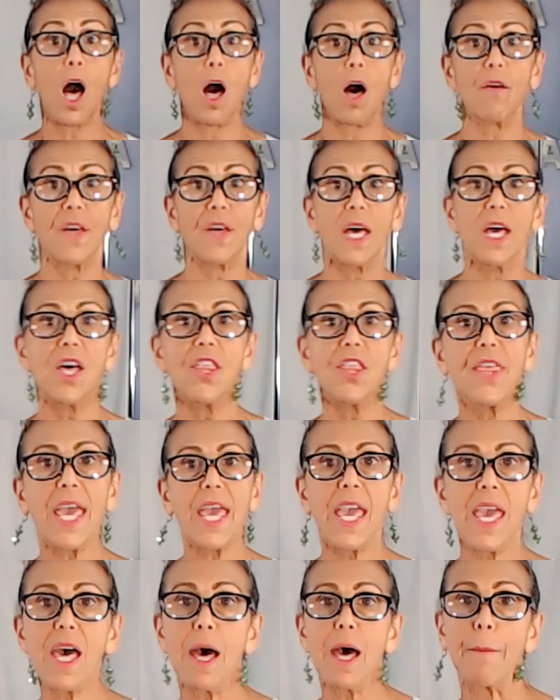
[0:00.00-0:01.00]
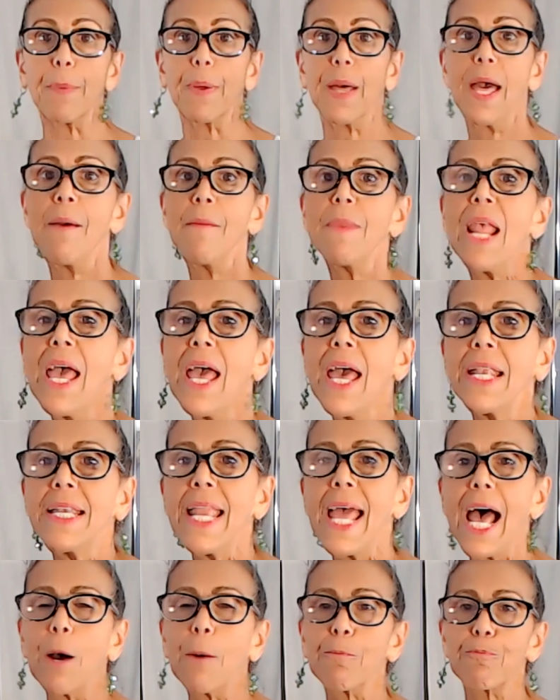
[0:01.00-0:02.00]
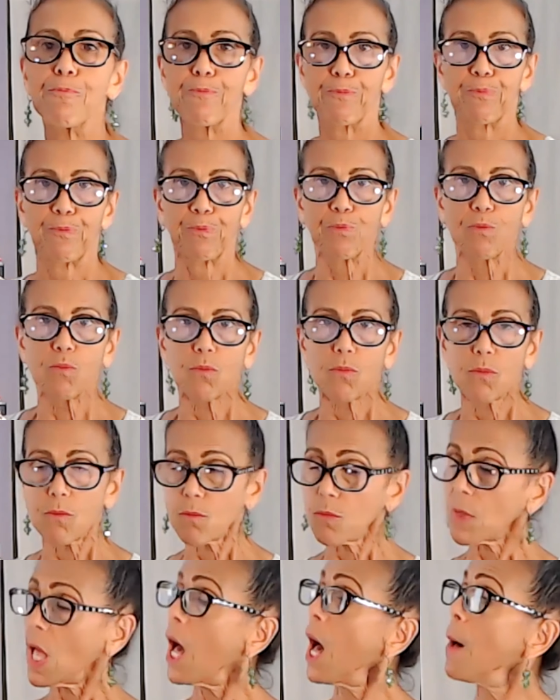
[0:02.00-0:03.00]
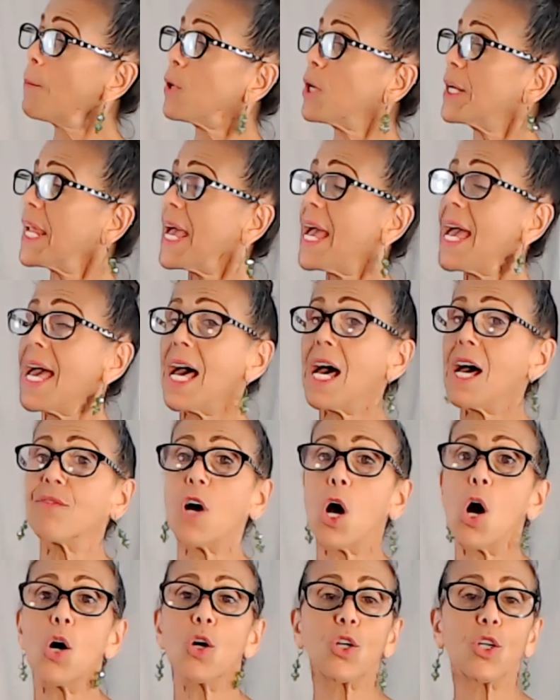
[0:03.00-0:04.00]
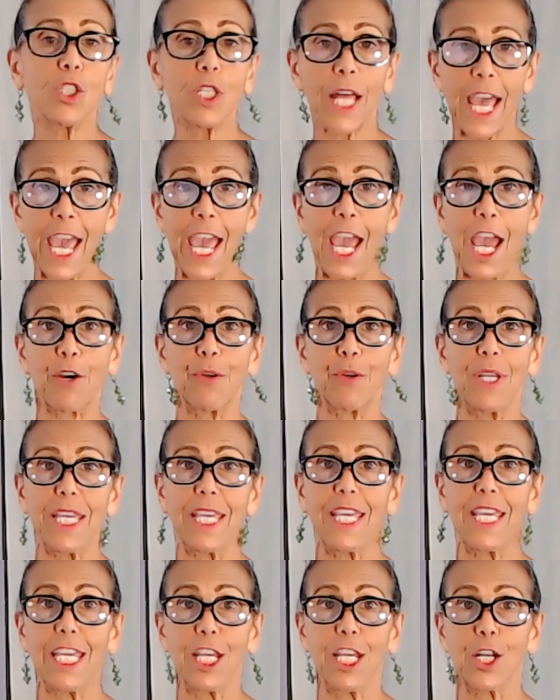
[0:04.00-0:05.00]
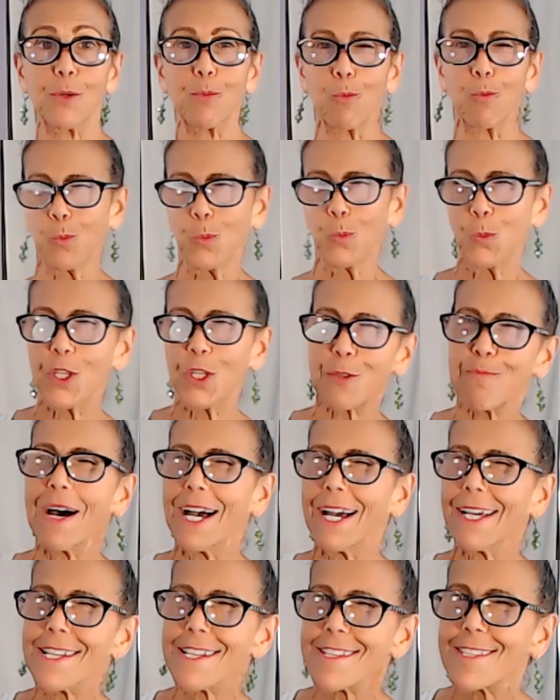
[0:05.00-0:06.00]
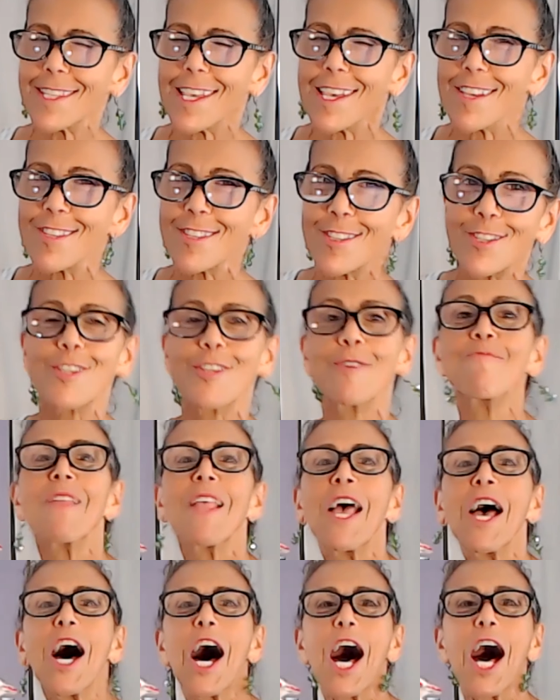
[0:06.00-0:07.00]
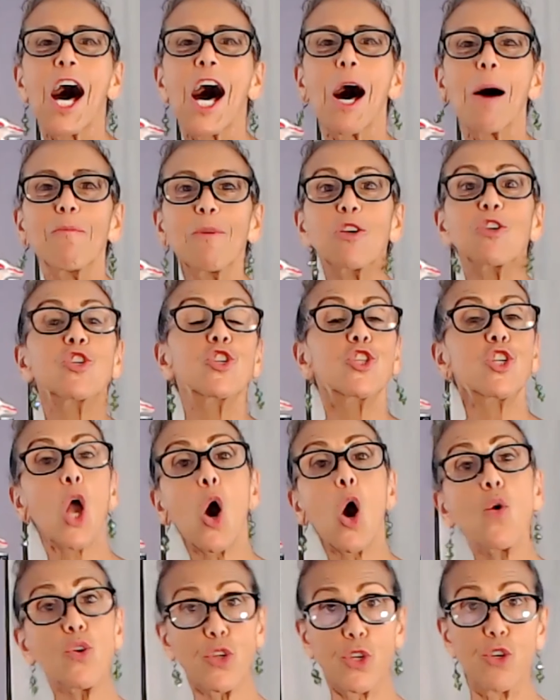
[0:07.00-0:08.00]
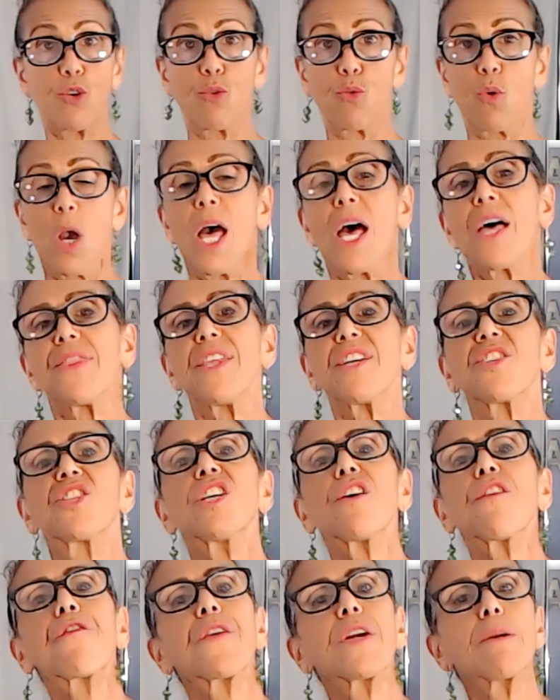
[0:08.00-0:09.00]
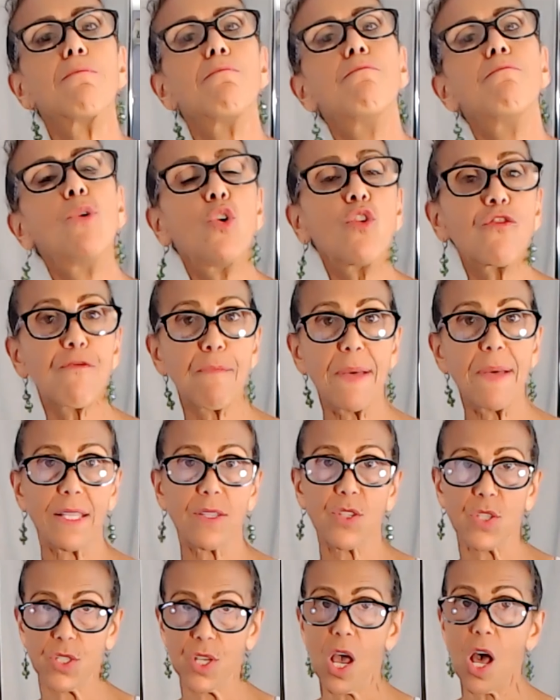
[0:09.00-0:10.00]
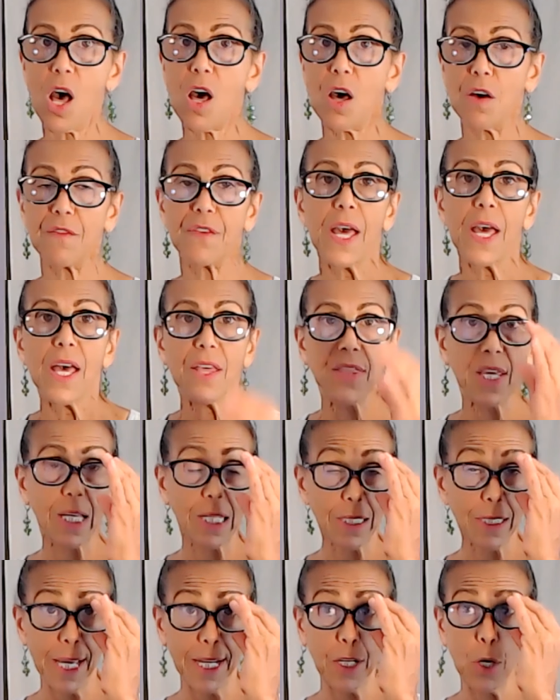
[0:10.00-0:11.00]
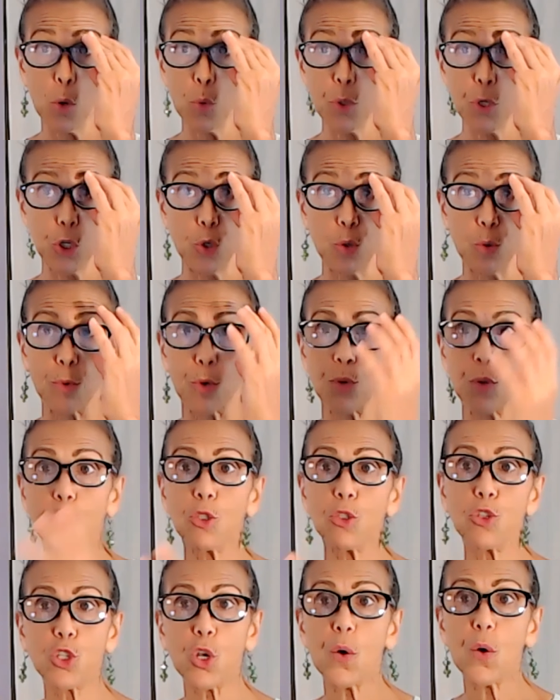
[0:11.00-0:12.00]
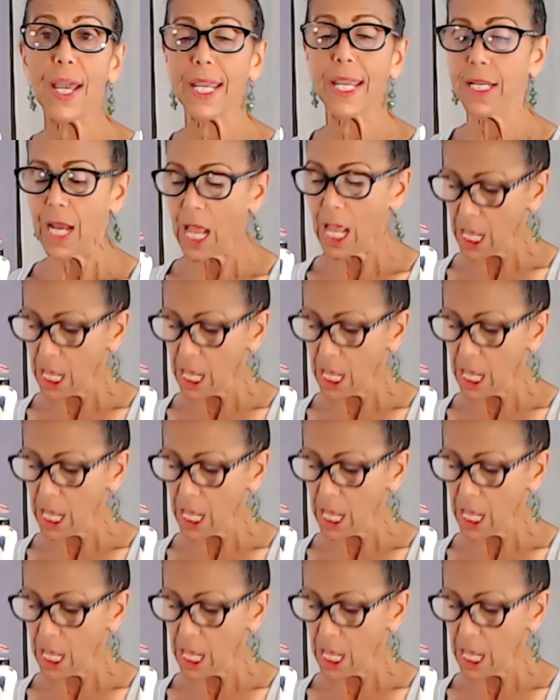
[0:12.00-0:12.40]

of the hip. Now, I'm going to have Uncle Harry here with my assist show you the different movements of the glenohumeral joint.